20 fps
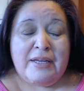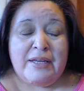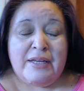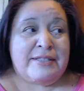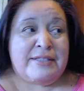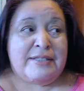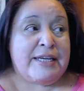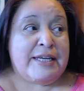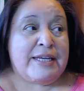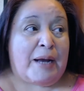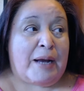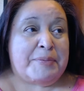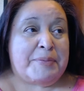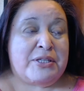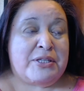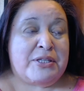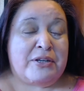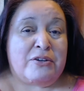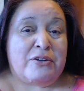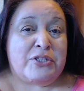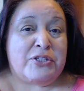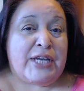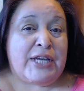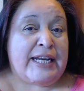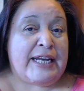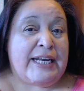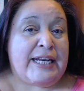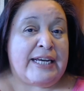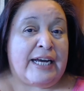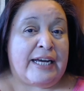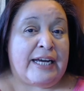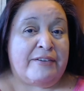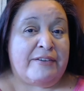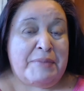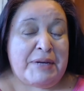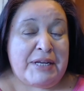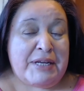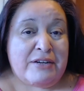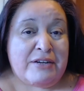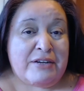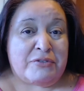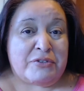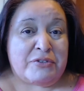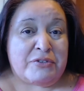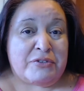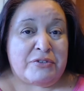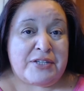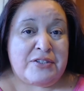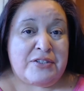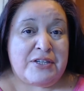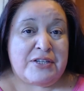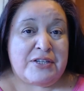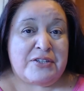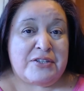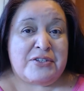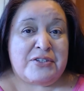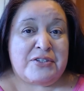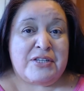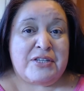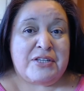It's the obstacle to any kind of meaningful justice.